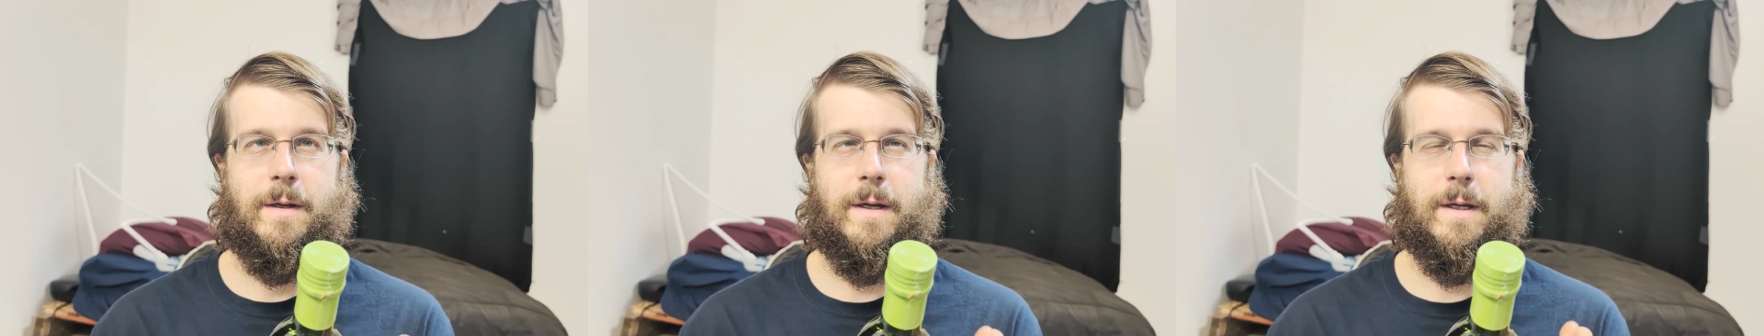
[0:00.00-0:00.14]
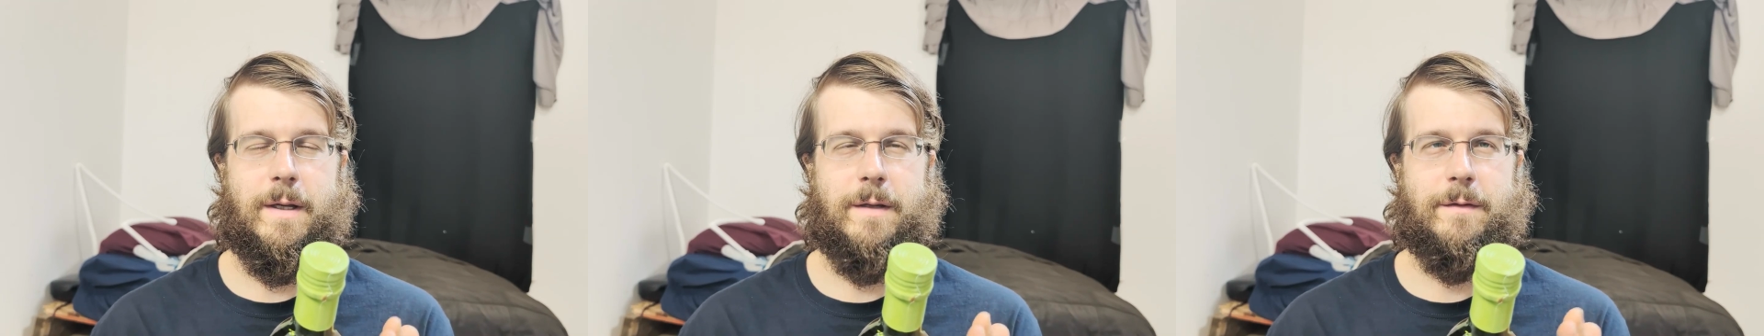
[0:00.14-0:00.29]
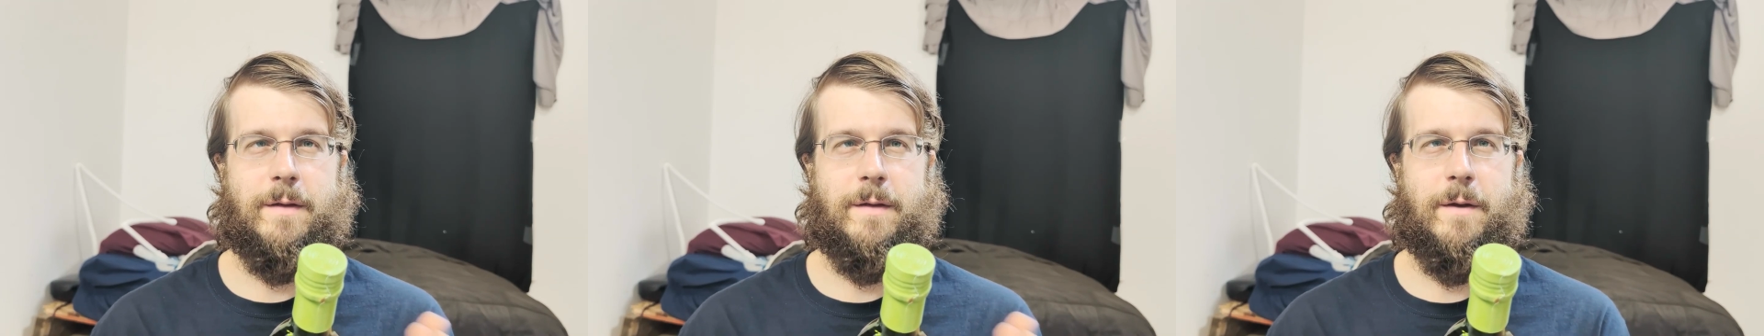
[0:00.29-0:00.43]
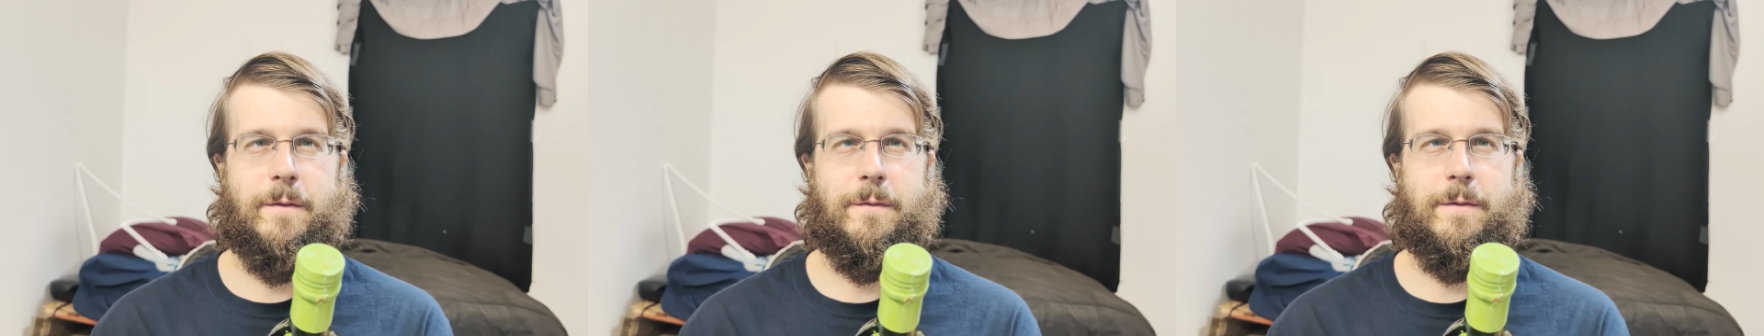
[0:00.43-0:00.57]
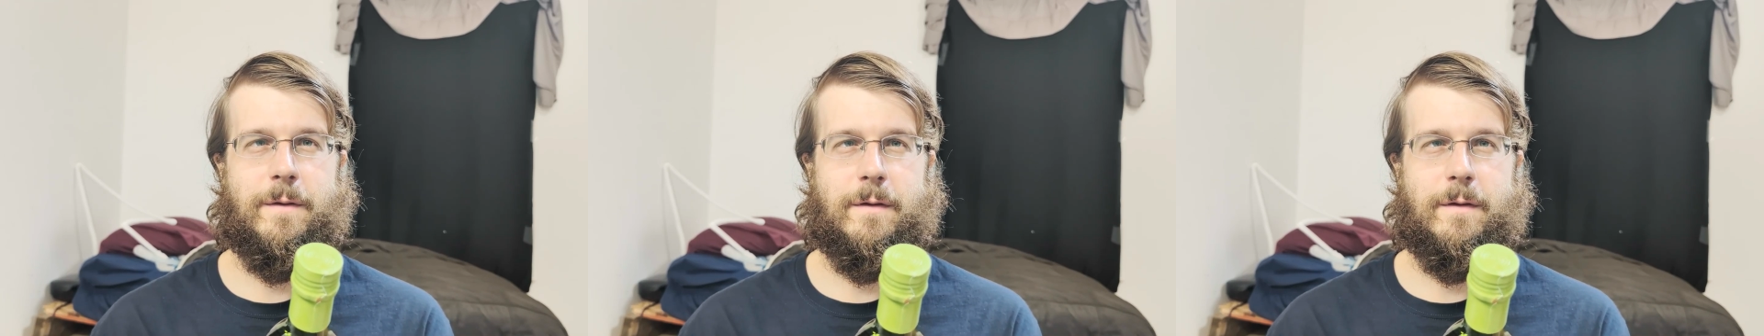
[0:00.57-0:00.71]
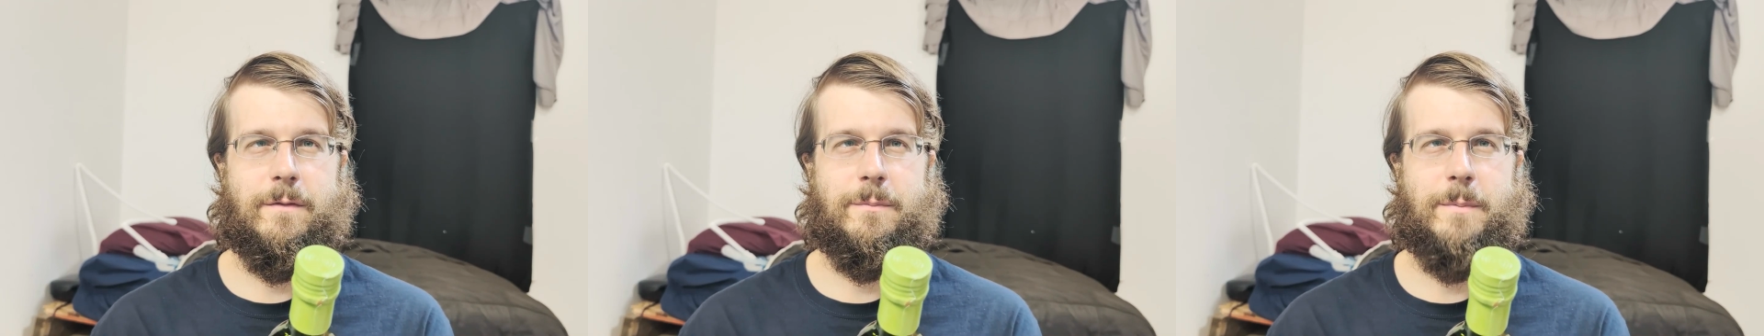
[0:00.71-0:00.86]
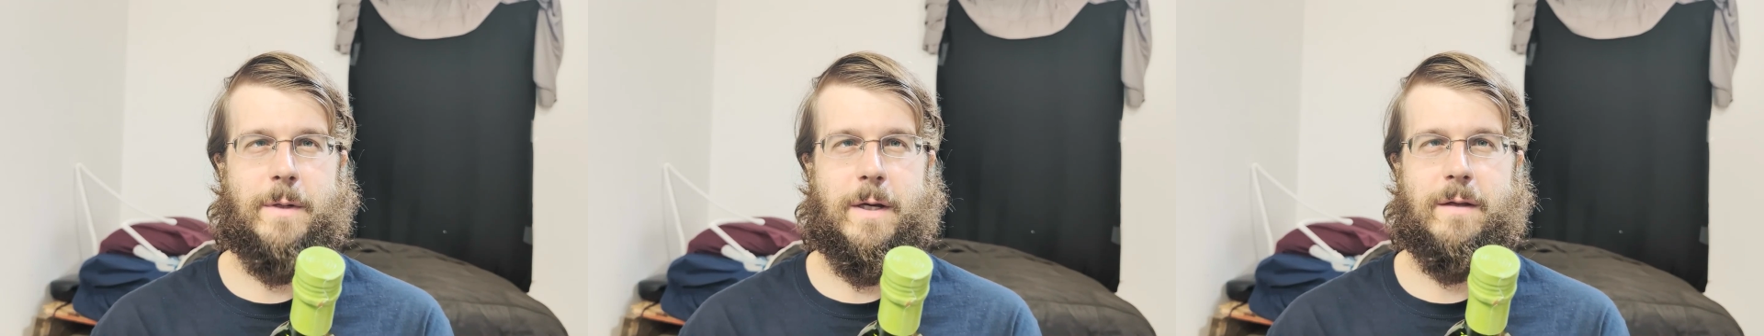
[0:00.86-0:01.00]
as healthy
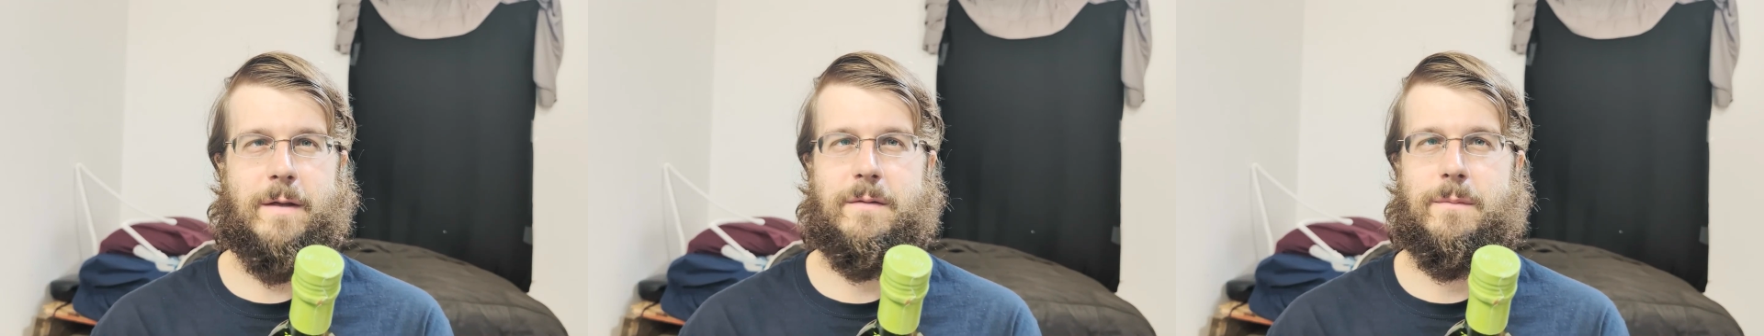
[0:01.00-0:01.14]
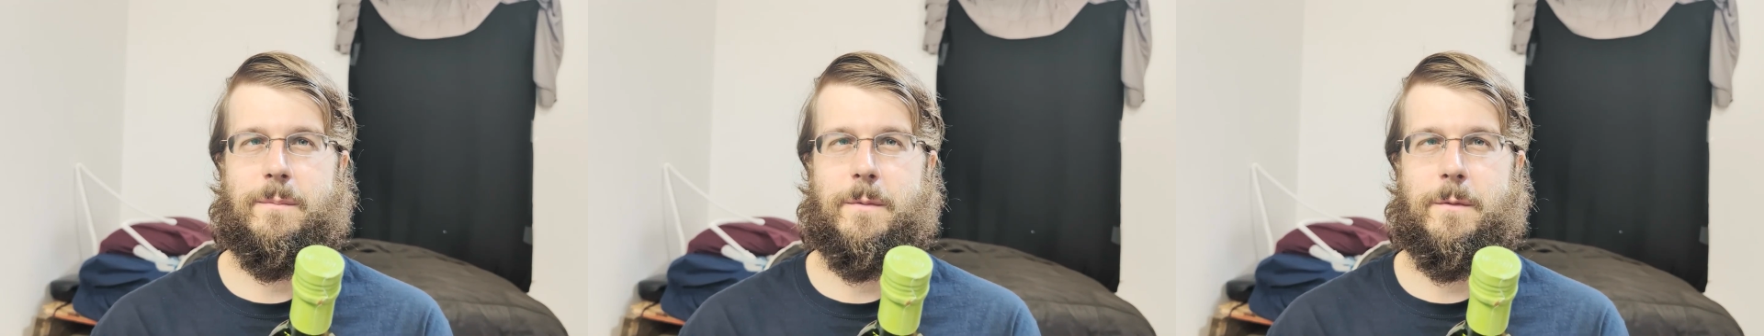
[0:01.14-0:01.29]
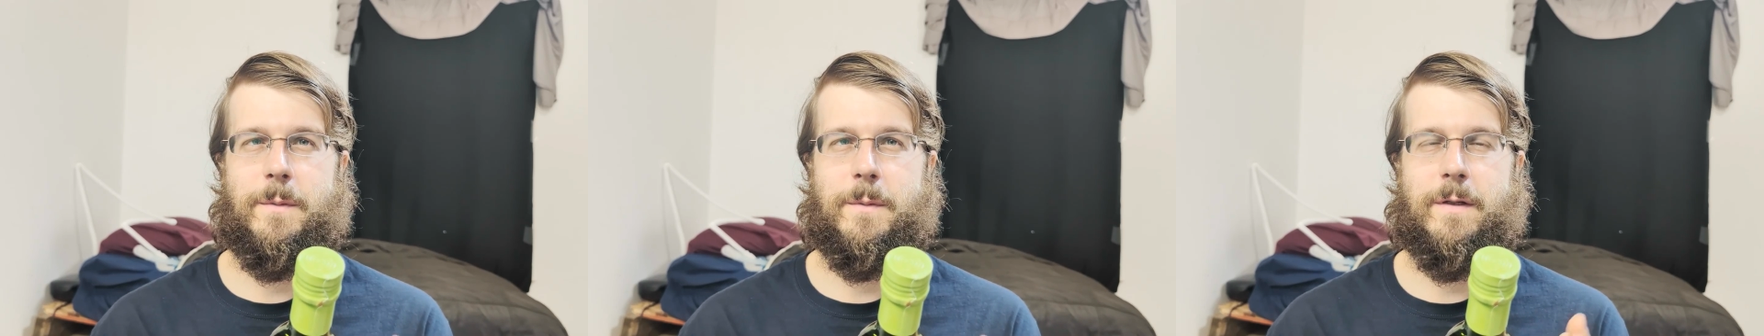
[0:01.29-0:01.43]
as possible